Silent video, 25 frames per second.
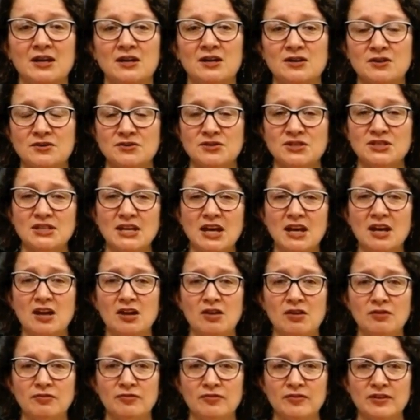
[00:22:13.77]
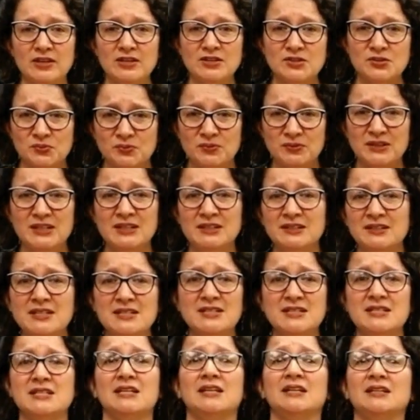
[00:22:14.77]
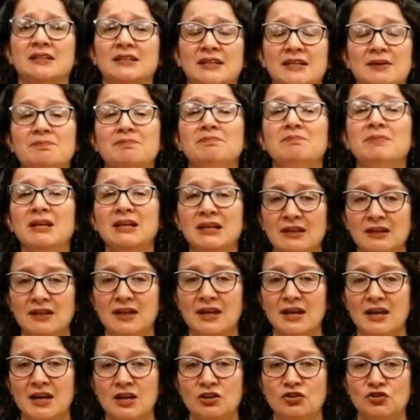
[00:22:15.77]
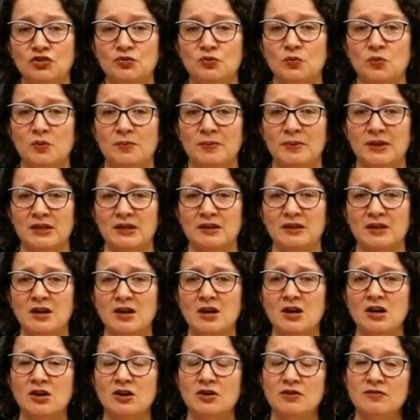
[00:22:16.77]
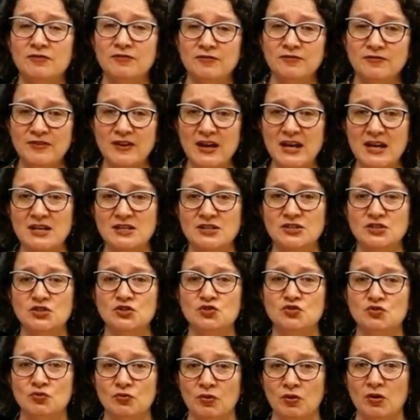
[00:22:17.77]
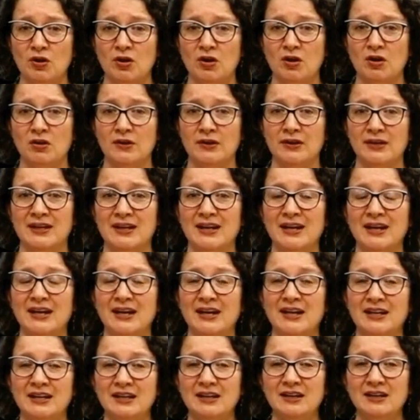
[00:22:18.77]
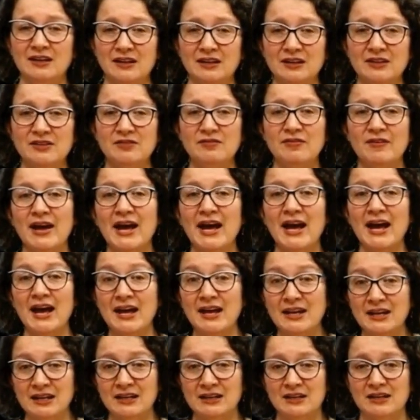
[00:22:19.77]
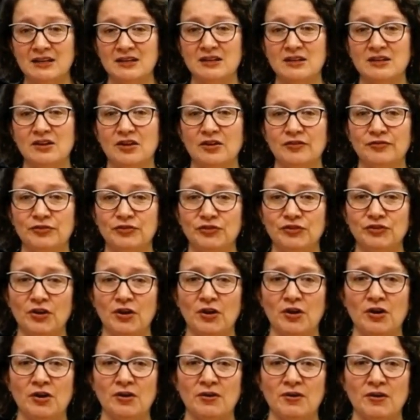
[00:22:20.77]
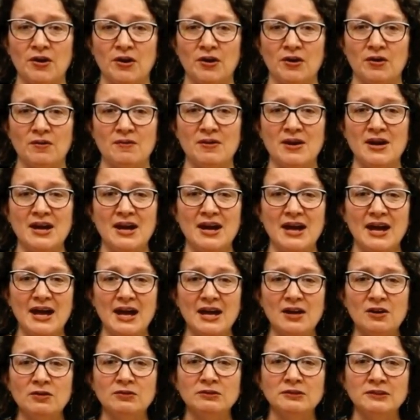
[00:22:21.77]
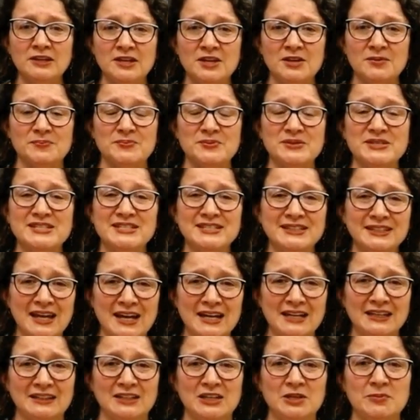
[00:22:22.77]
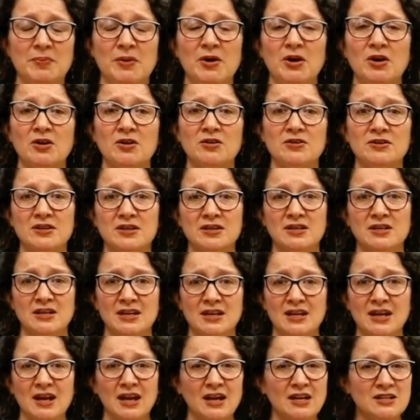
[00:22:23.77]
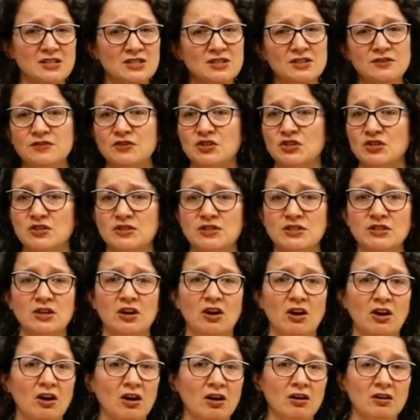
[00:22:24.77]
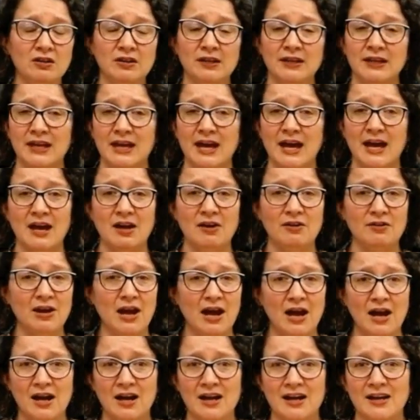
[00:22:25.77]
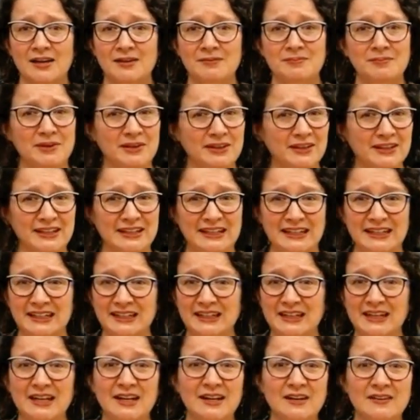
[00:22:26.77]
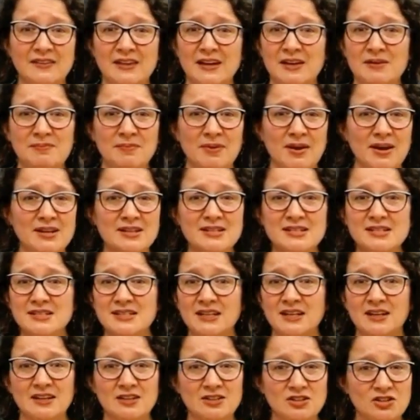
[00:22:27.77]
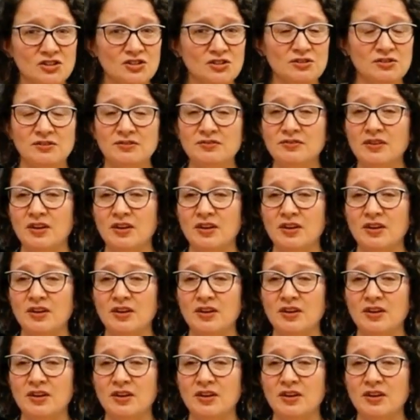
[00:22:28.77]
herself is realistically a middle-aged woman, her face drawn in a kind of agony of sorrow, her lips slightly parted as if she's calling out, "Ay me, that my son should have